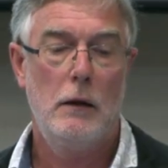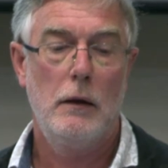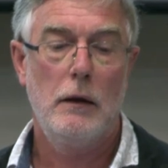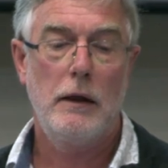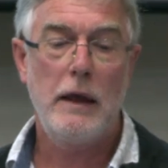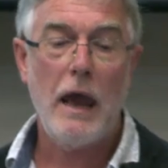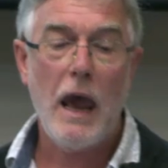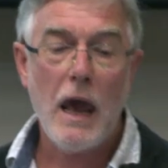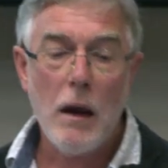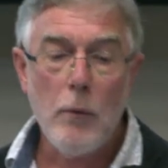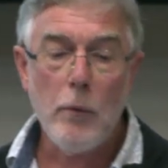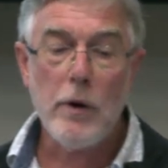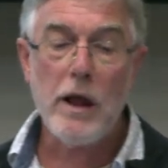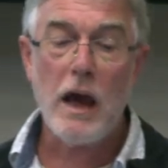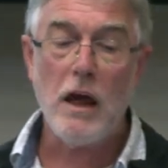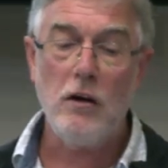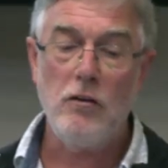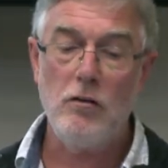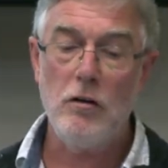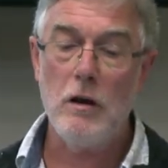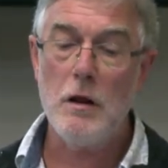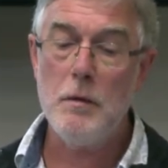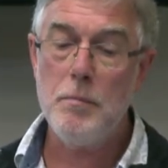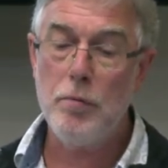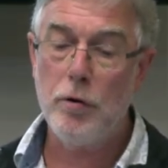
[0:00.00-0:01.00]
Can we
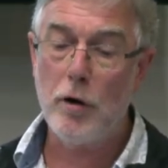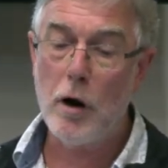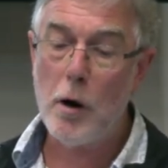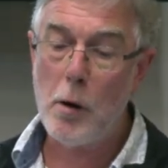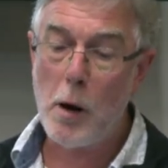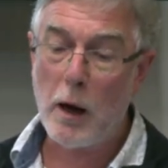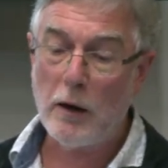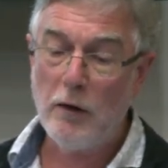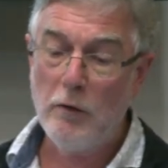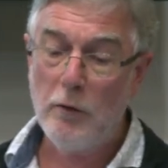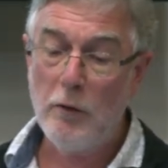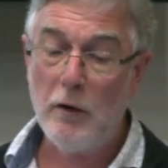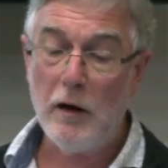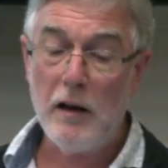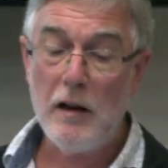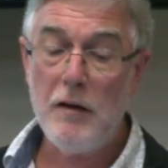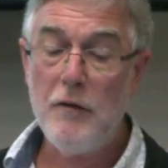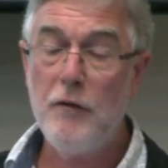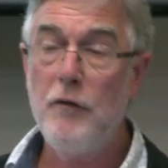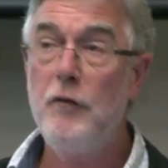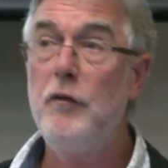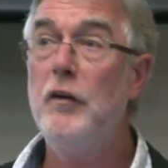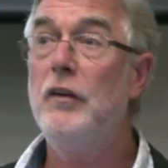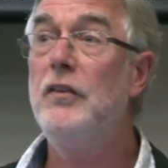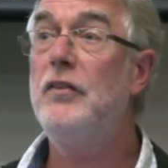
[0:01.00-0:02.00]
actually proactively
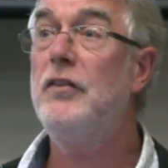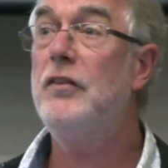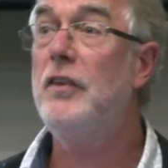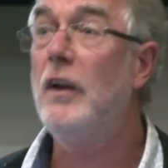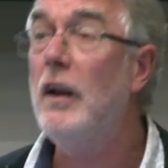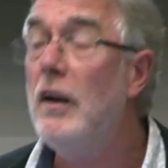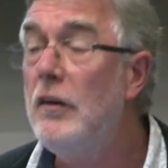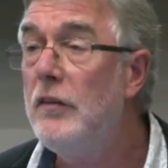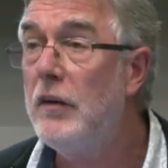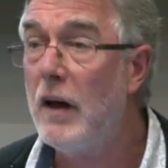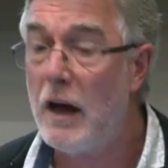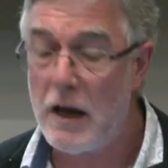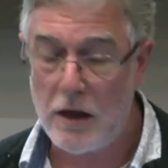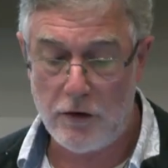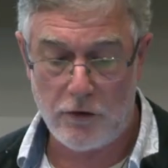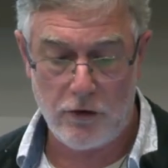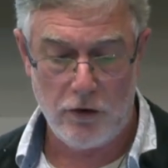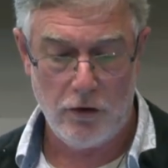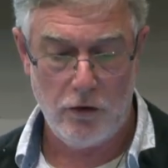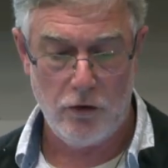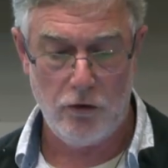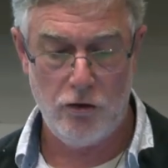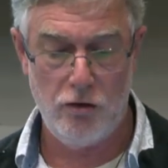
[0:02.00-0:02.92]
facilitate